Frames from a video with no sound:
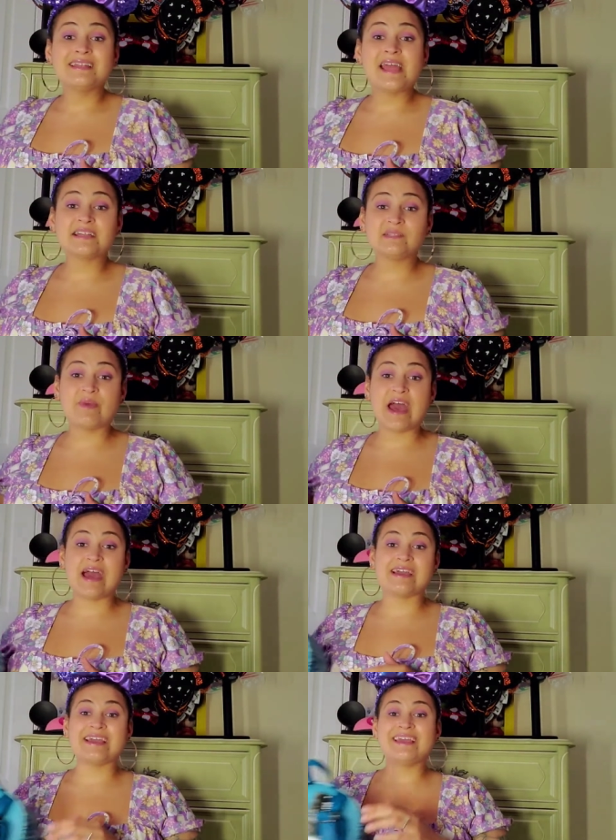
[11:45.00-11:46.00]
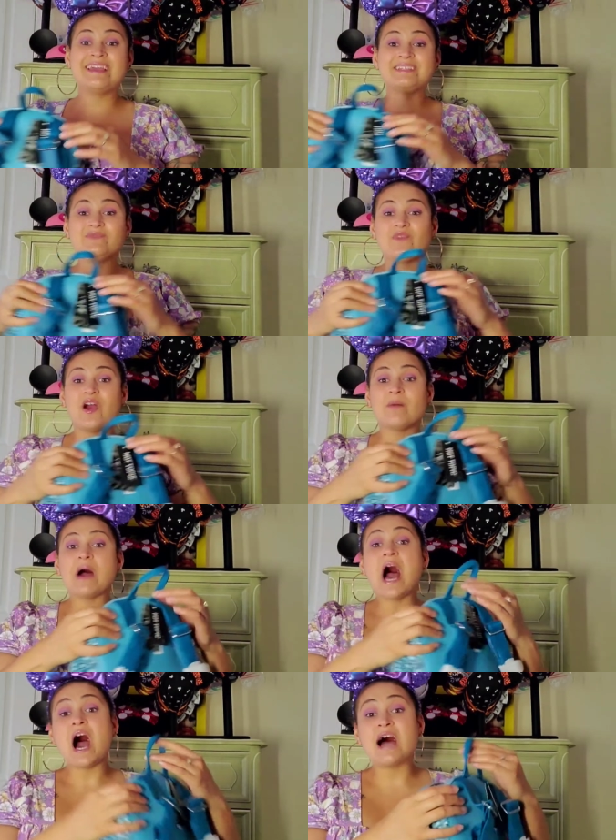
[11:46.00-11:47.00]
Next bag is from
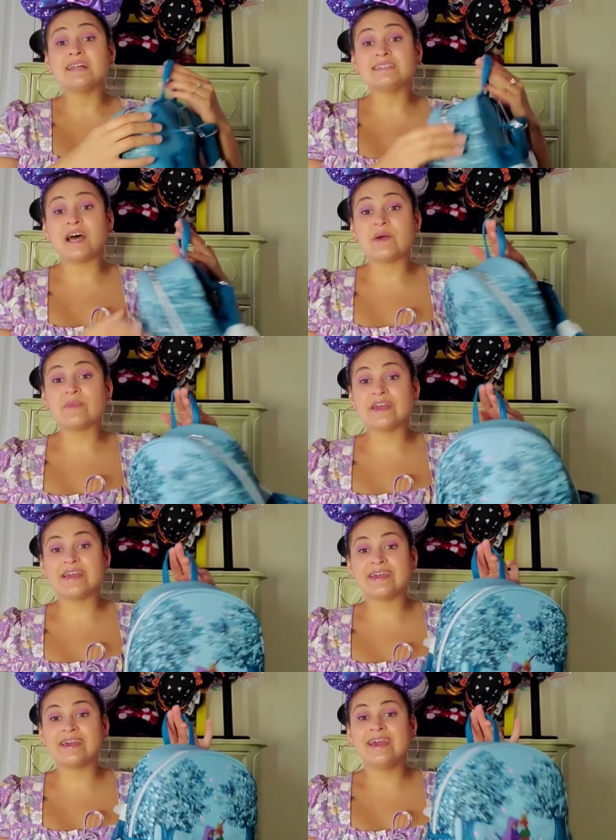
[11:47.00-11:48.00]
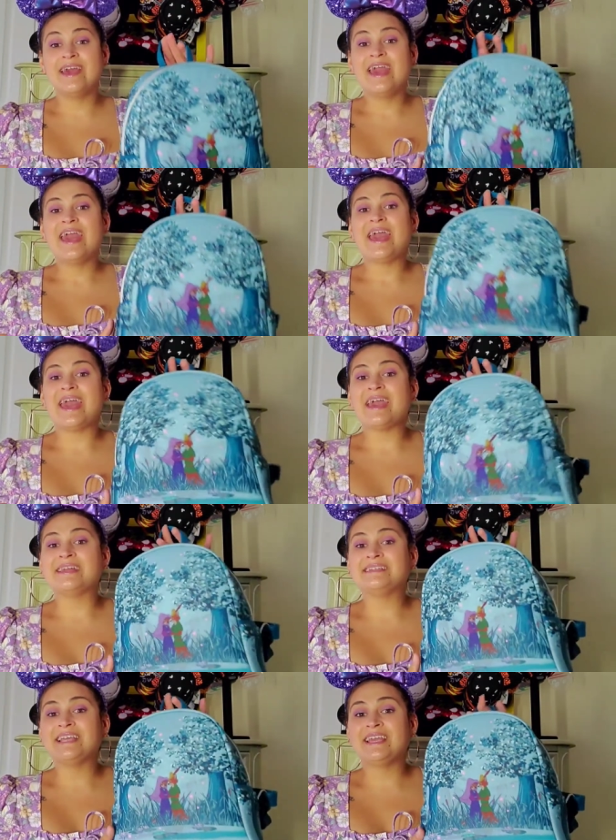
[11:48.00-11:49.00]
Hot Topic
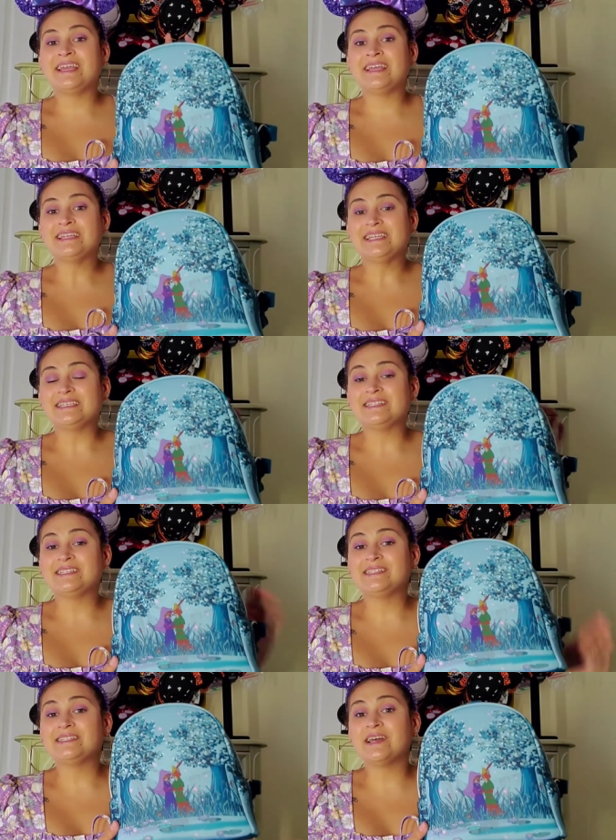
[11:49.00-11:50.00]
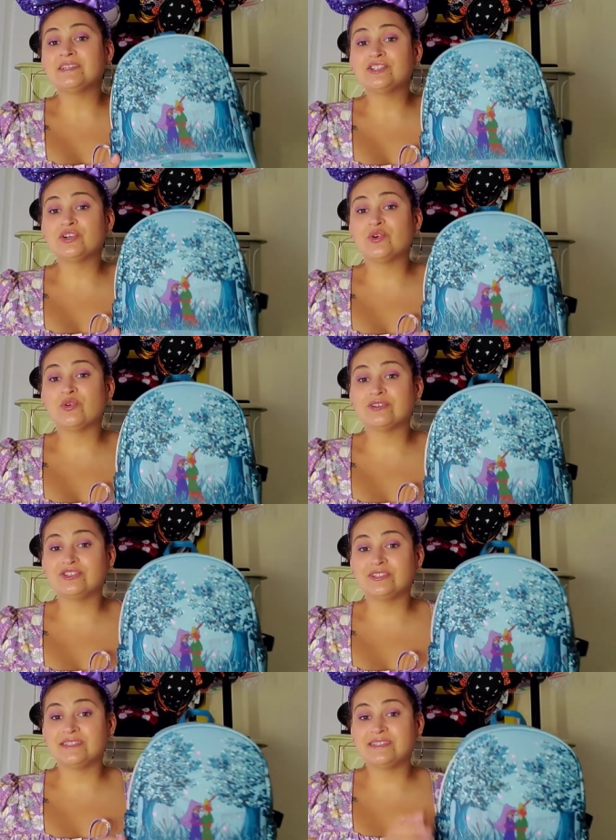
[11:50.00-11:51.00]
and it is such a
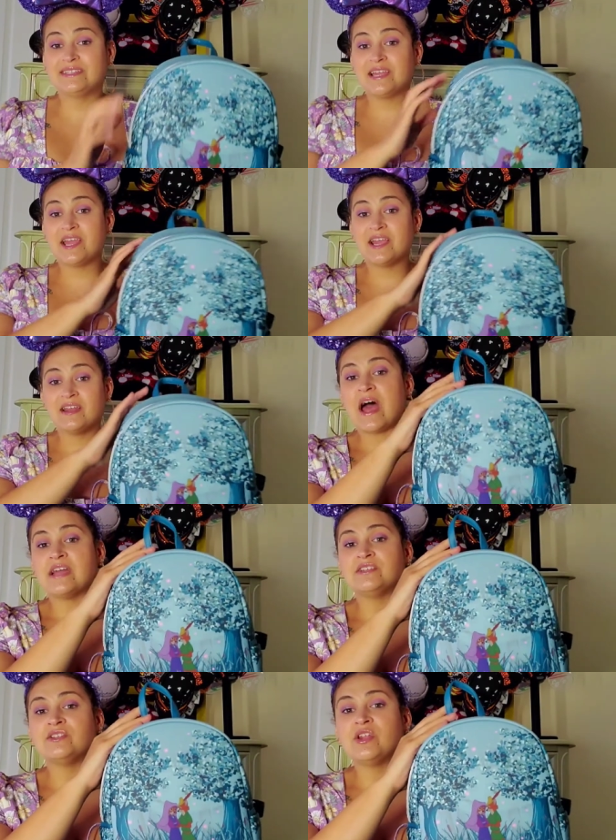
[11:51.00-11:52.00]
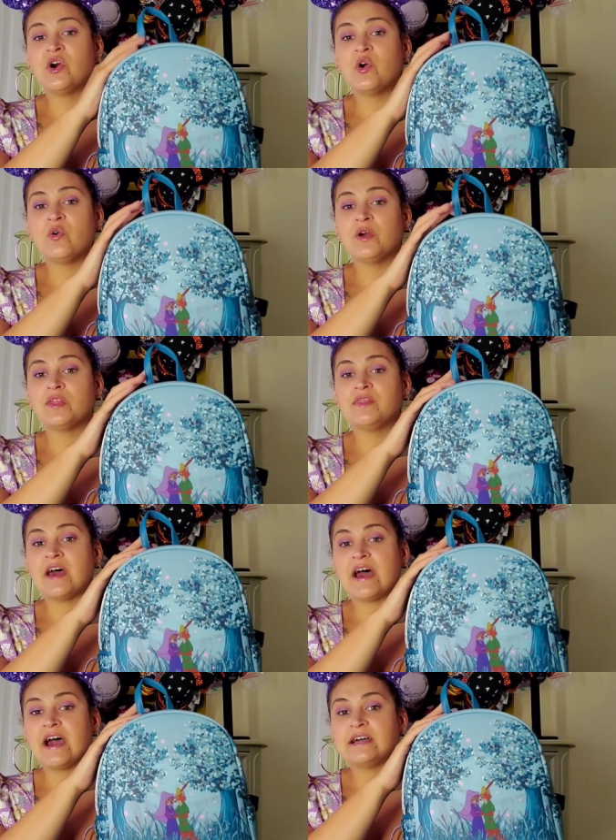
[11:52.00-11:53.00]
gorgeous scene. I know
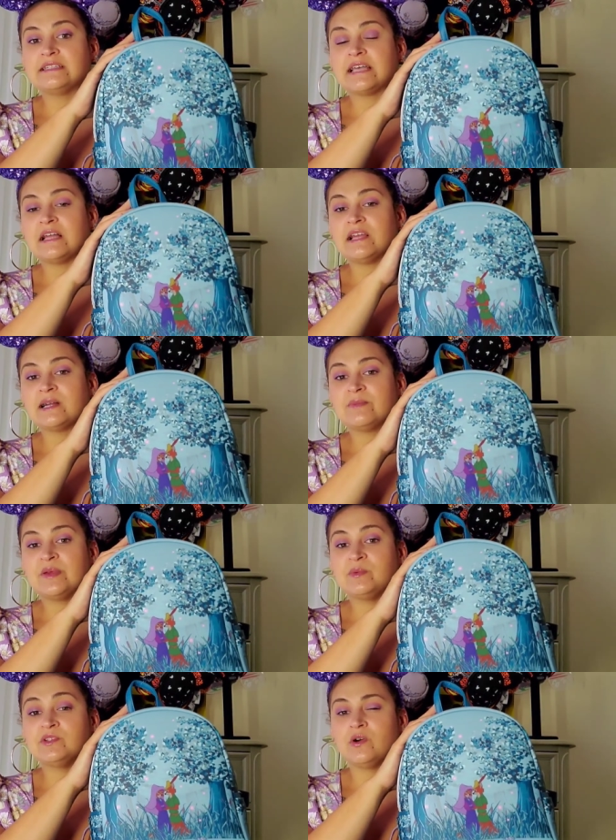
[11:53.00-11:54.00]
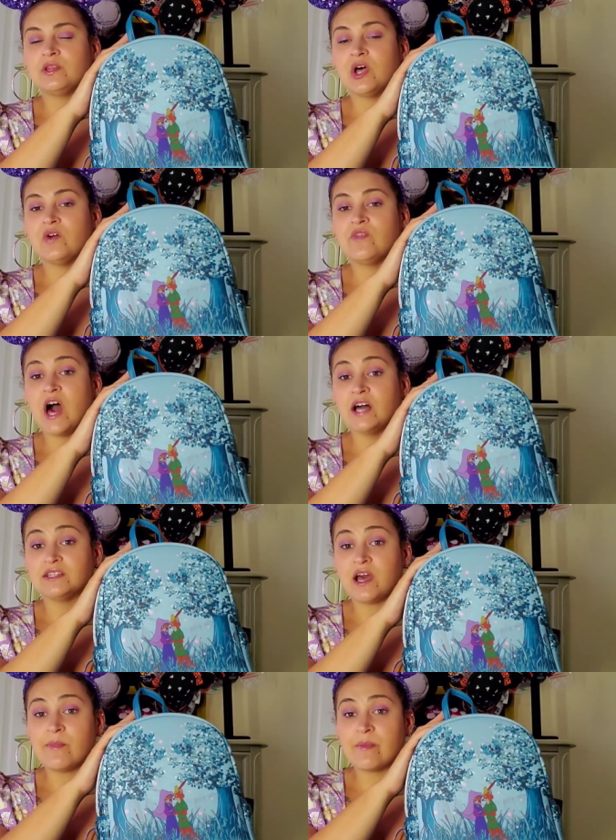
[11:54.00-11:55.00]
that a lot of people don't love the Hot
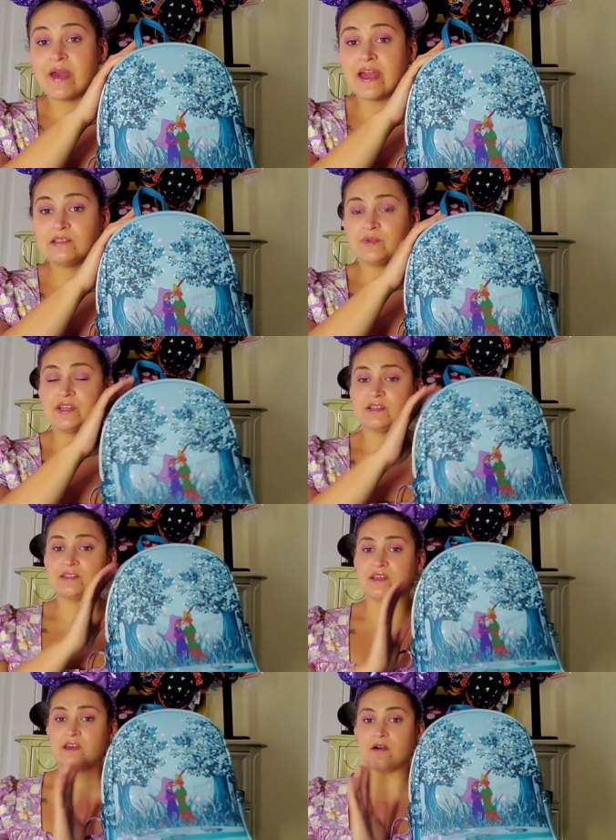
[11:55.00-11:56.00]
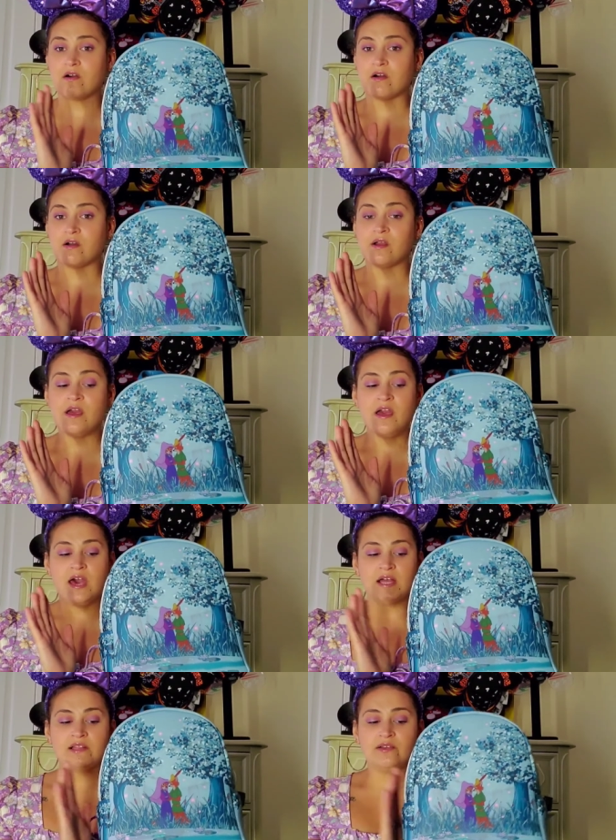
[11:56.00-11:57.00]
Topic bags because they are
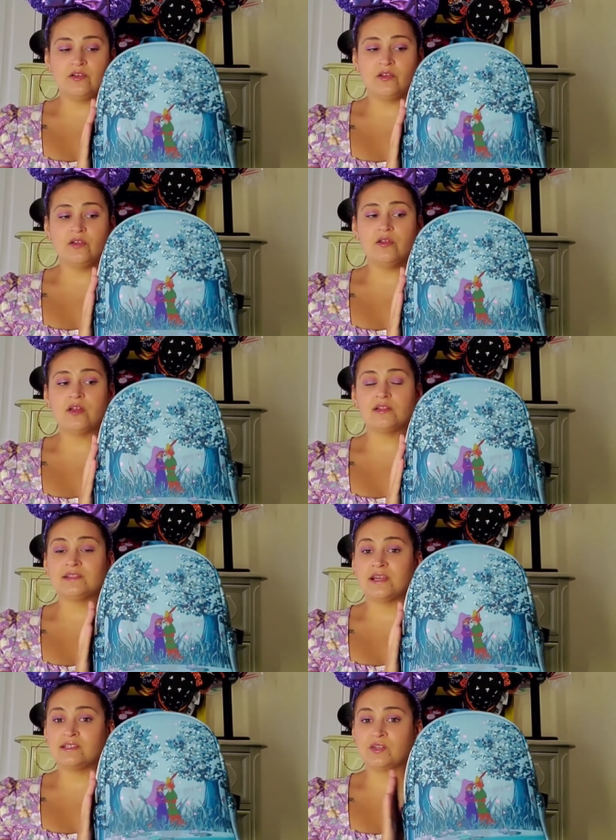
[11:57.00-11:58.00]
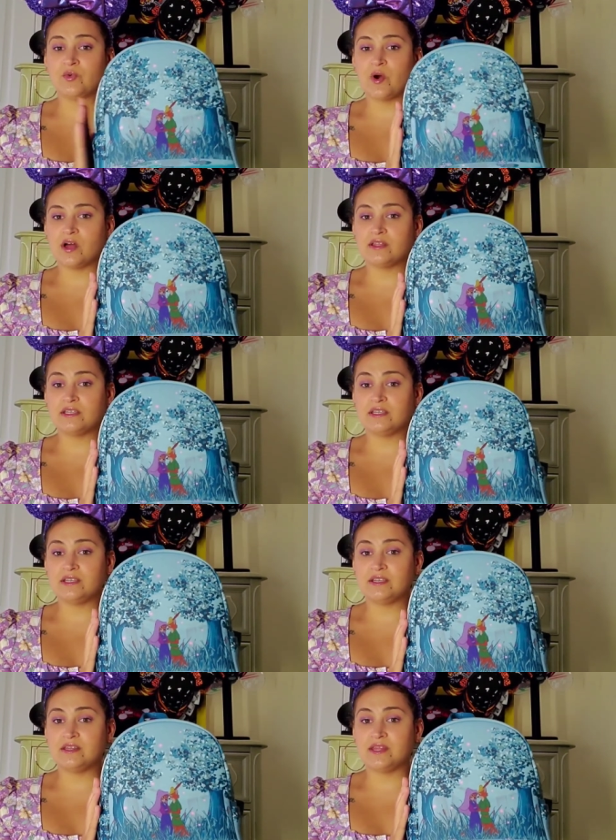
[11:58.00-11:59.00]
a little less
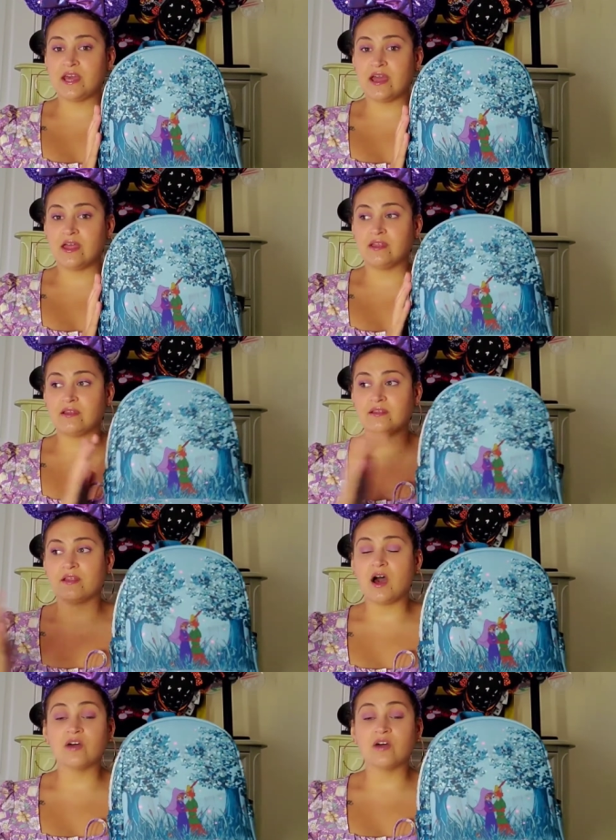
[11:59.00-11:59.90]
quality than